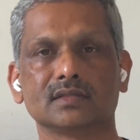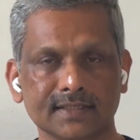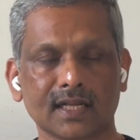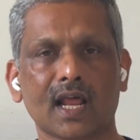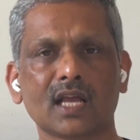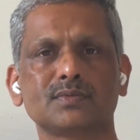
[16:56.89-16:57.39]
The
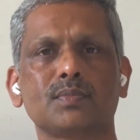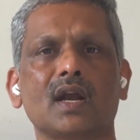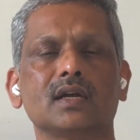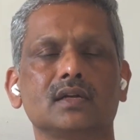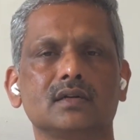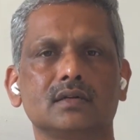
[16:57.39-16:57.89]
last
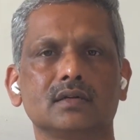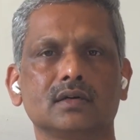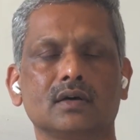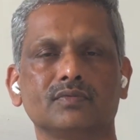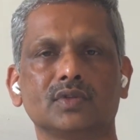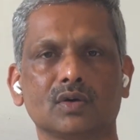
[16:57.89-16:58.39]
part
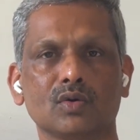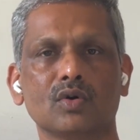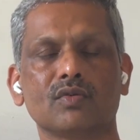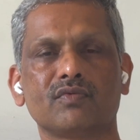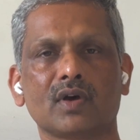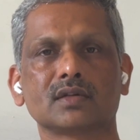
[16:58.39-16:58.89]
of the
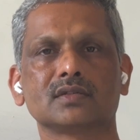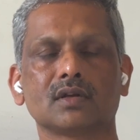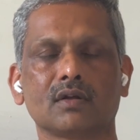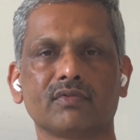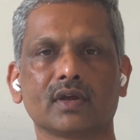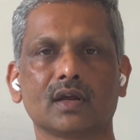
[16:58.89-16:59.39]
core function
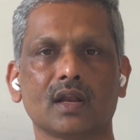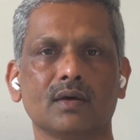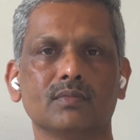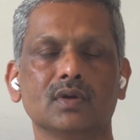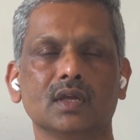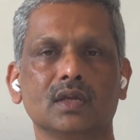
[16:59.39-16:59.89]
of a
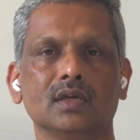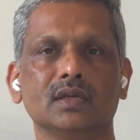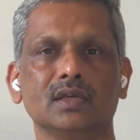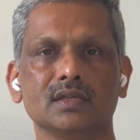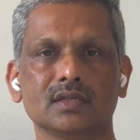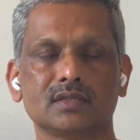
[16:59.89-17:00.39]
club
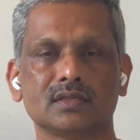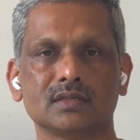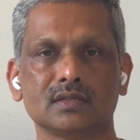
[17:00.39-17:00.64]
is